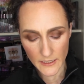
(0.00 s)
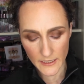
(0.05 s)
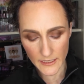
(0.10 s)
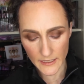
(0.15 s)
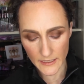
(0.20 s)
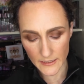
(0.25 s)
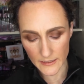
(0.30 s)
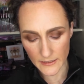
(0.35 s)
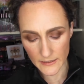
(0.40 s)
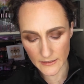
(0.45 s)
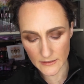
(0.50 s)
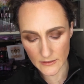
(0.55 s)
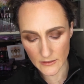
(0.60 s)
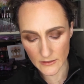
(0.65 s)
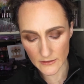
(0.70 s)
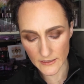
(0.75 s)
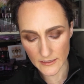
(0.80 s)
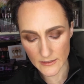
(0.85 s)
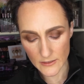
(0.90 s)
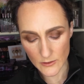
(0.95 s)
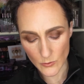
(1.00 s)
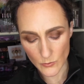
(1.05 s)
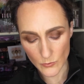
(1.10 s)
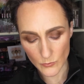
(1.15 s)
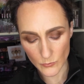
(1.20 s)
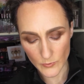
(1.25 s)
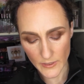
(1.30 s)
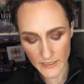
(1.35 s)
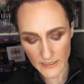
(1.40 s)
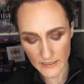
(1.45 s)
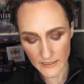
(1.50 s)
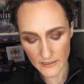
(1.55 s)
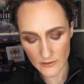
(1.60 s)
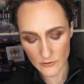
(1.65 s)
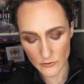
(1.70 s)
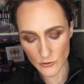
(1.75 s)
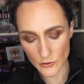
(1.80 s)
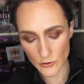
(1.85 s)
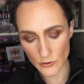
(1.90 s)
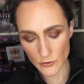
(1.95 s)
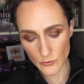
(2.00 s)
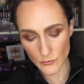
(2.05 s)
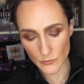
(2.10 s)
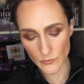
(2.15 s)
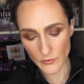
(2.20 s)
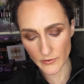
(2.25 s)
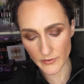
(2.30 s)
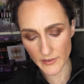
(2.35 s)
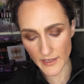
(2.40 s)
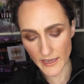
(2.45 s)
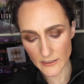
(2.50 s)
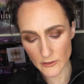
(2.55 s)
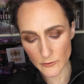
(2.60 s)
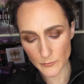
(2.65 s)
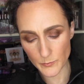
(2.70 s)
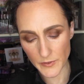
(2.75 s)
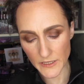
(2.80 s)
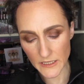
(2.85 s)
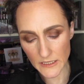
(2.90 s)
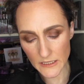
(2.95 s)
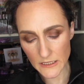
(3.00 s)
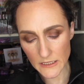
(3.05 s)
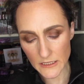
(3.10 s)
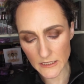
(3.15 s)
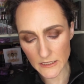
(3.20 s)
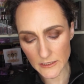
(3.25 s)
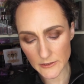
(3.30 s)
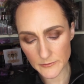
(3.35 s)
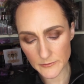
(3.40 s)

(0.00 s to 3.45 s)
And let's go right into that pink.